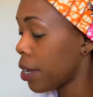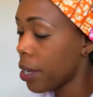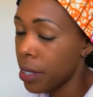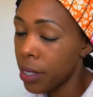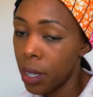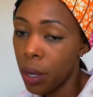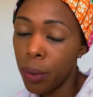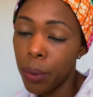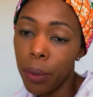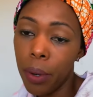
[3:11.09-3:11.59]

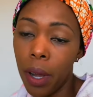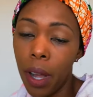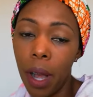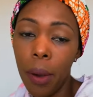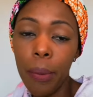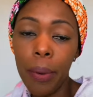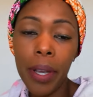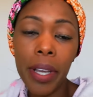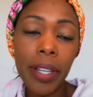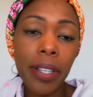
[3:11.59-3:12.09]
takes
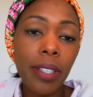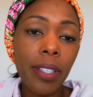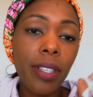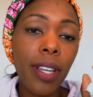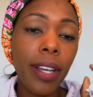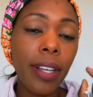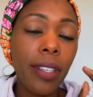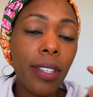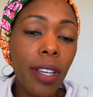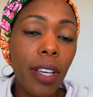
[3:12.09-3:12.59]
away
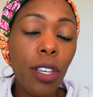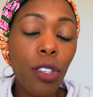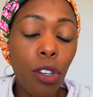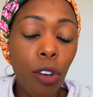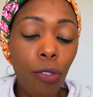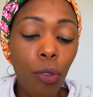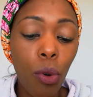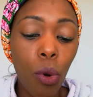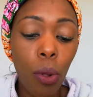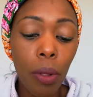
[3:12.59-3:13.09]
like takes
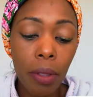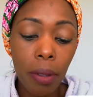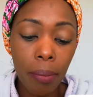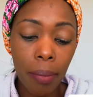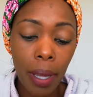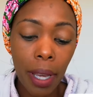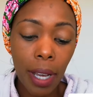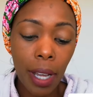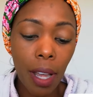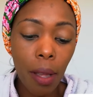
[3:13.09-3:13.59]
off all the
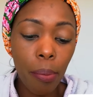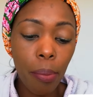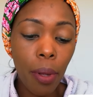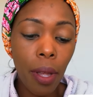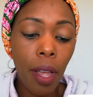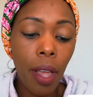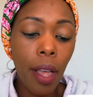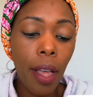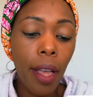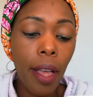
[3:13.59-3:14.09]
makeup
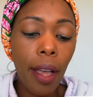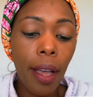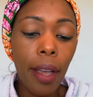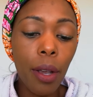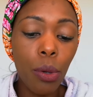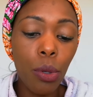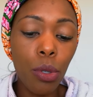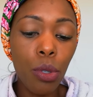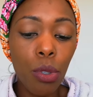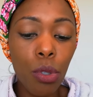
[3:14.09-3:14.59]

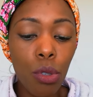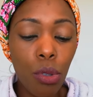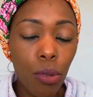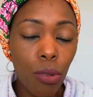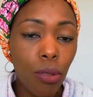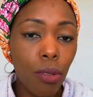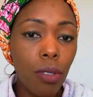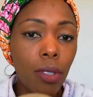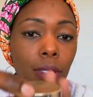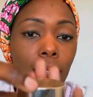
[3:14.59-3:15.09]
I also
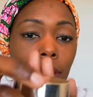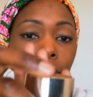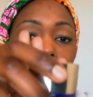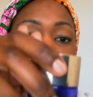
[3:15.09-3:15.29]
use